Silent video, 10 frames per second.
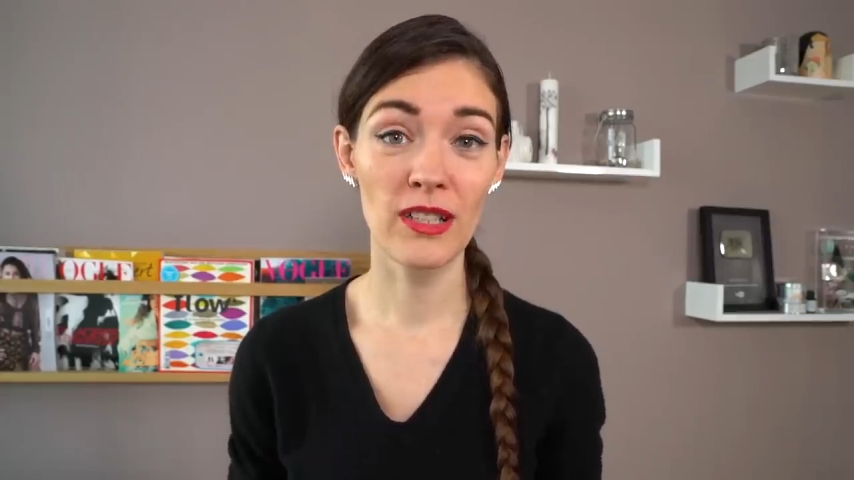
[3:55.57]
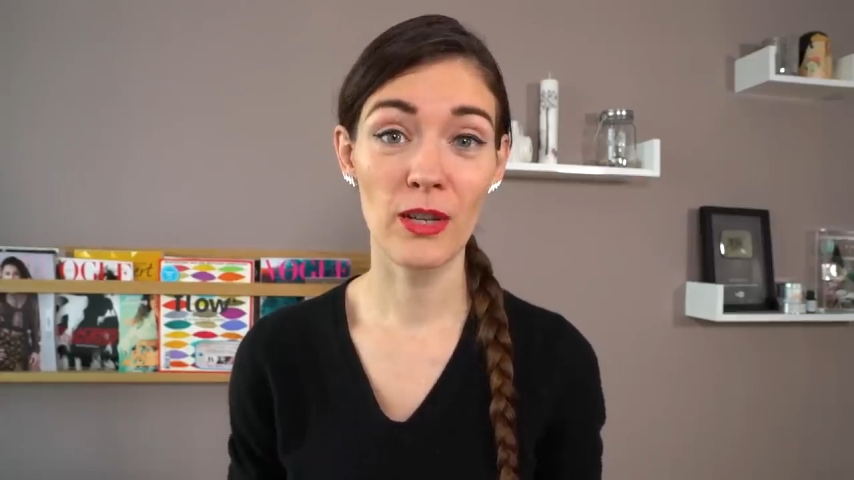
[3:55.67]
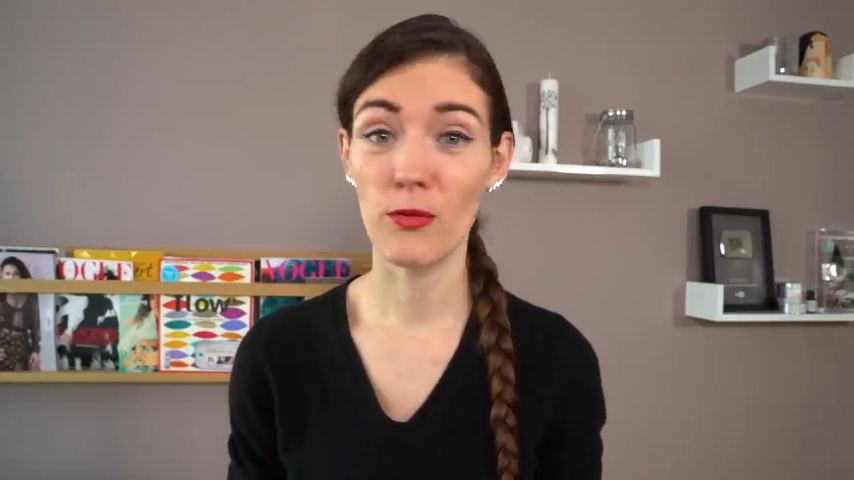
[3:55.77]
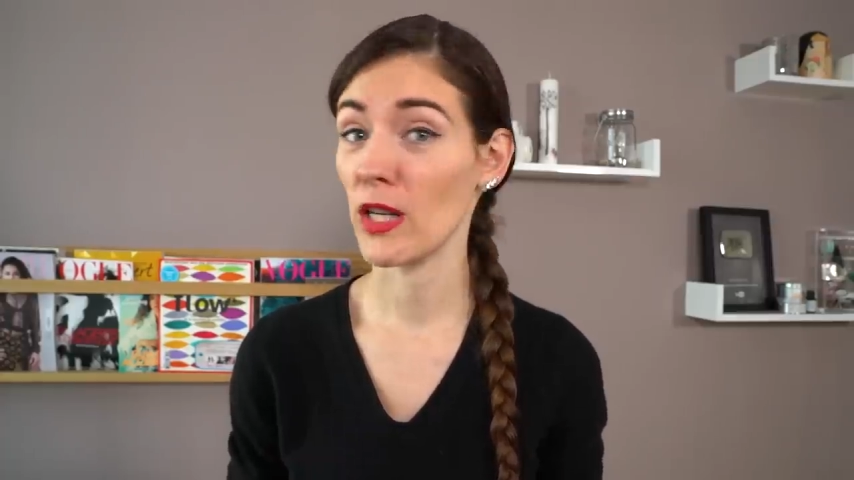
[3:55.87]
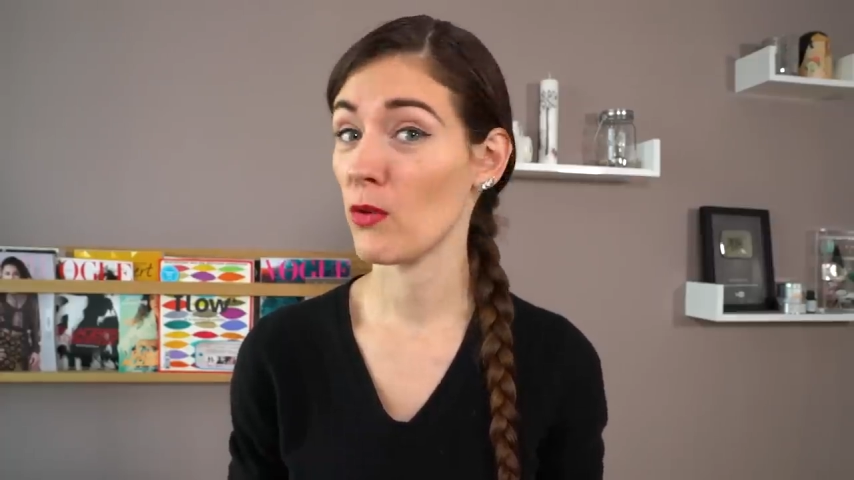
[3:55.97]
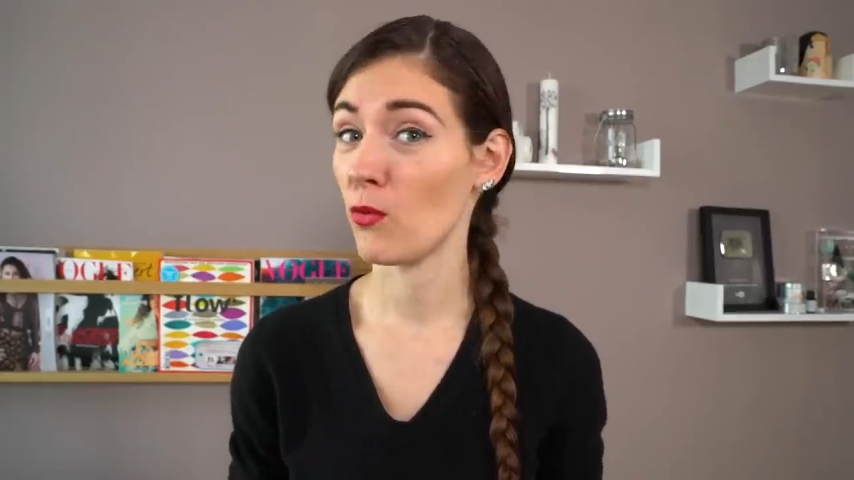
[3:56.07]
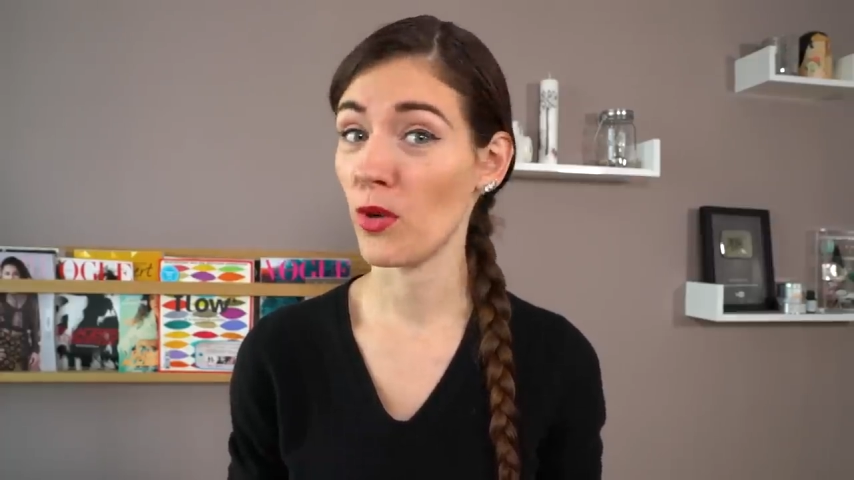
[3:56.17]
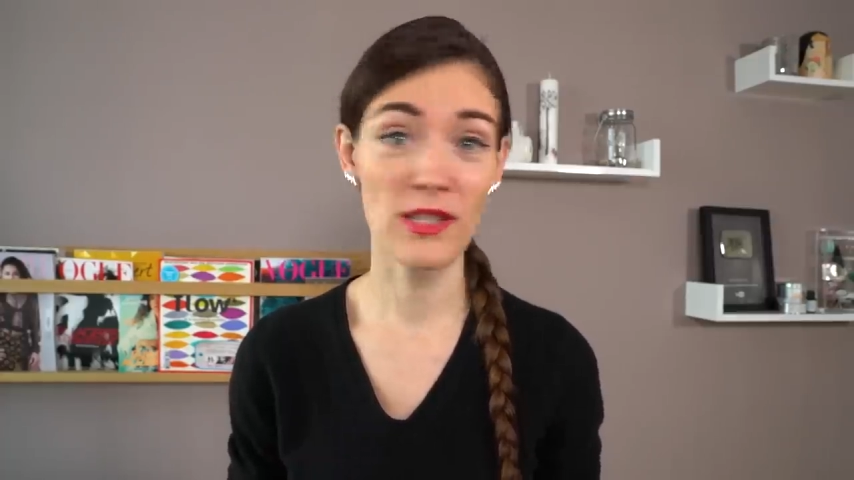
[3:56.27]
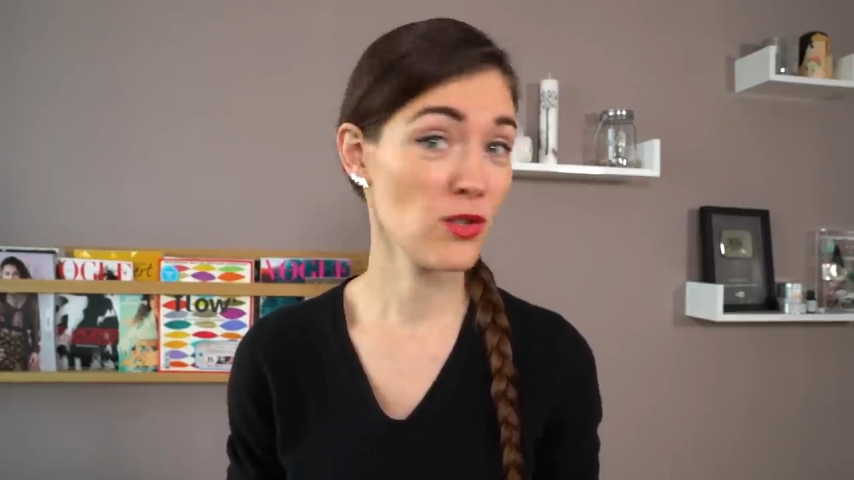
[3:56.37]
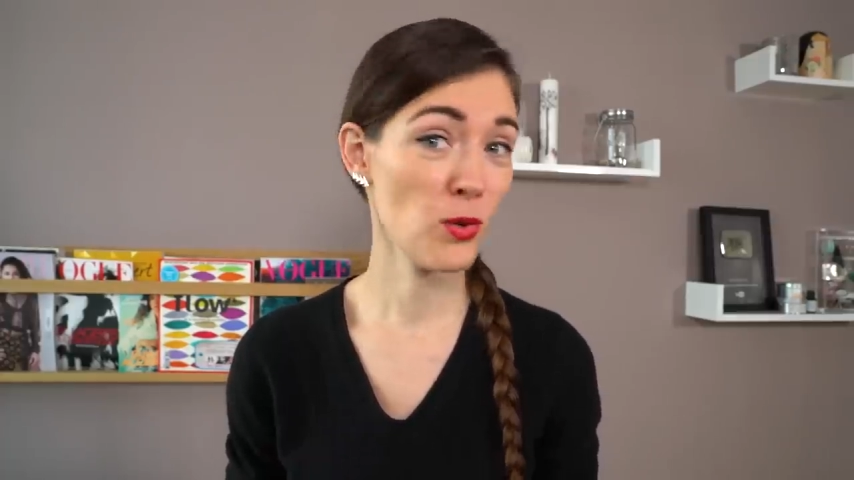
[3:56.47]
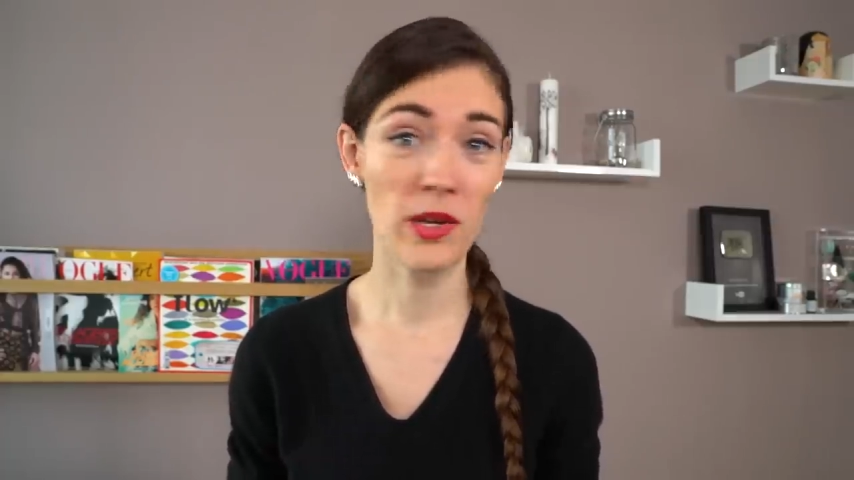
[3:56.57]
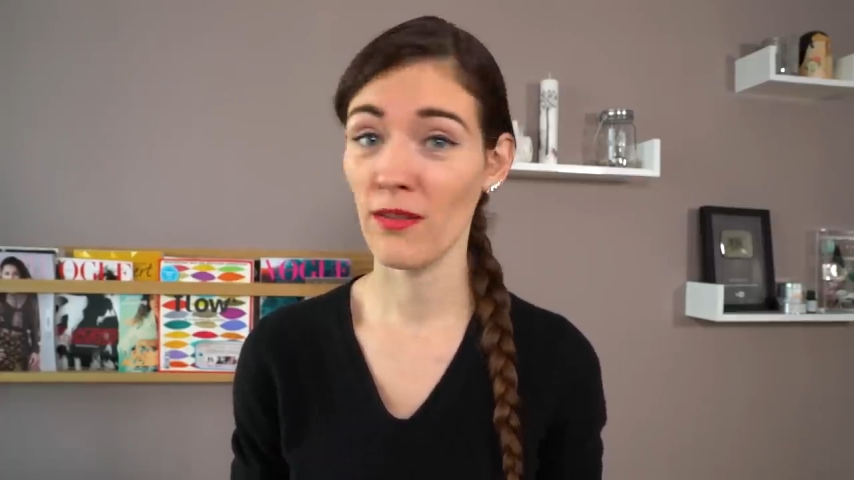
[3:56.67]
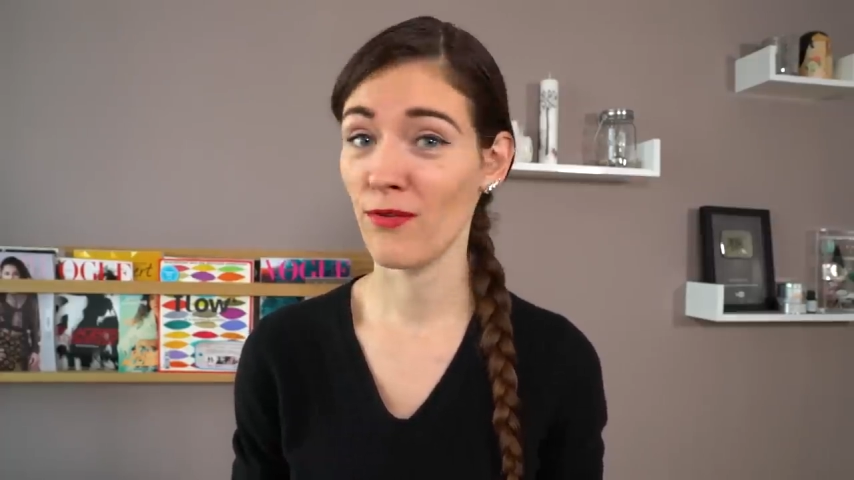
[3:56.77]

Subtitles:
it really wasn't okay